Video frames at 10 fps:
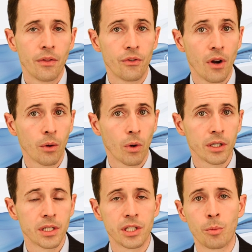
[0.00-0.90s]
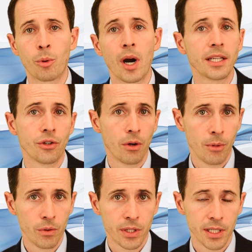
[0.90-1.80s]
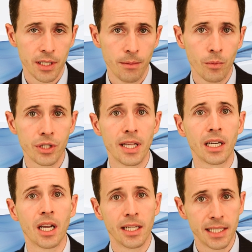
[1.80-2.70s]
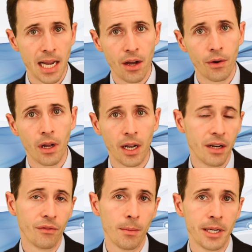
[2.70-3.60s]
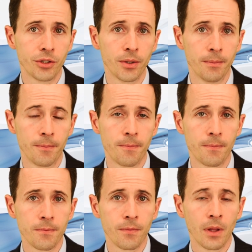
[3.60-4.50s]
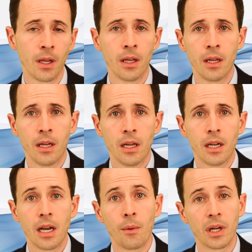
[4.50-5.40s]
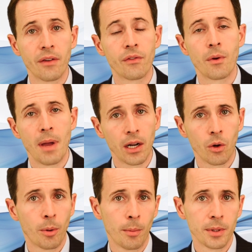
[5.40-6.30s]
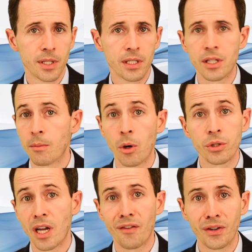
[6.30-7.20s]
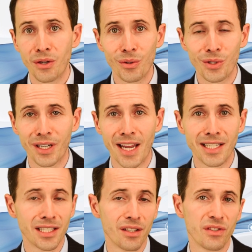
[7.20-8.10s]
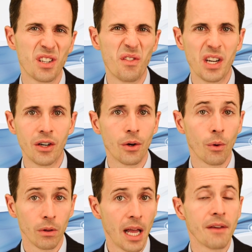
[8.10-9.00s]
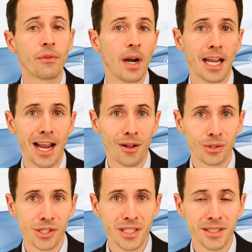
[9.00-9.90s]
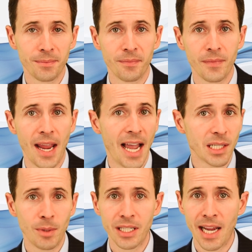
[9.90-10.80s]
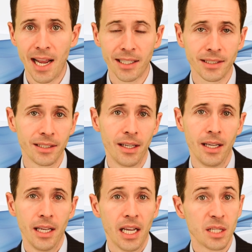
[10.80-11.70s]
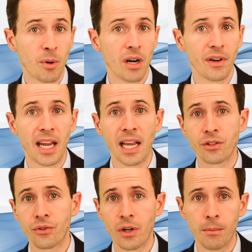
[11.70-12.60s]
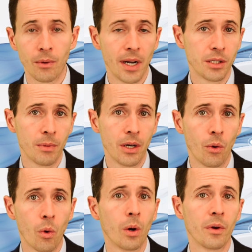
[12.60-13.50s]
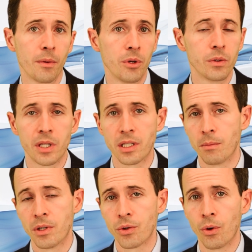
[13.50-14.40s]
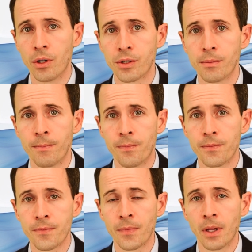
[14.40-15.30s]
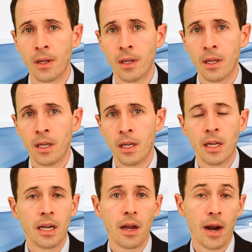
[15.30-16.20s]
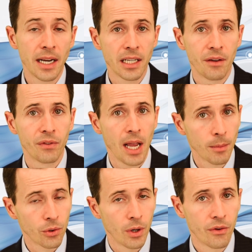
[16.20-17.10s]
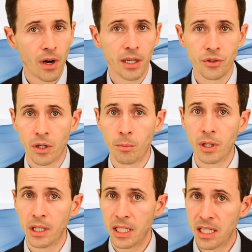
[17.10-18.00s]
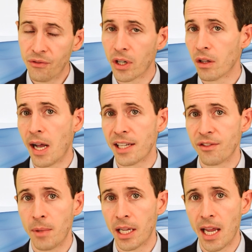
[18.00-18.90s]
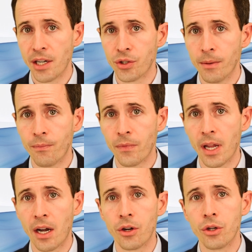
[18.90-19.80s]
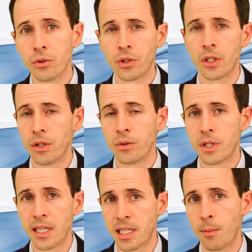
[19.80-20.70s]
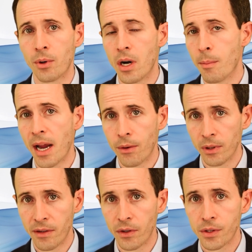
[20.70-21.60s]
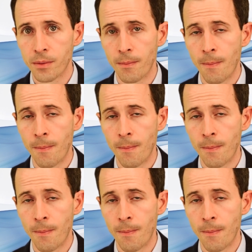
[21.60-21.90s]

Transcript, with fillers: The drug works to suppress your immune system, which then cuts down on inflammation. Now when given for medical purposes, they're most often used in cases of severe or life-threatening allergies, asthma attacks, as part of a cancer treatment regimen, or with immune system disorders. Now, anti-inflammatory drugs are a completely different class of medication and are usually used as temporary pain relievers.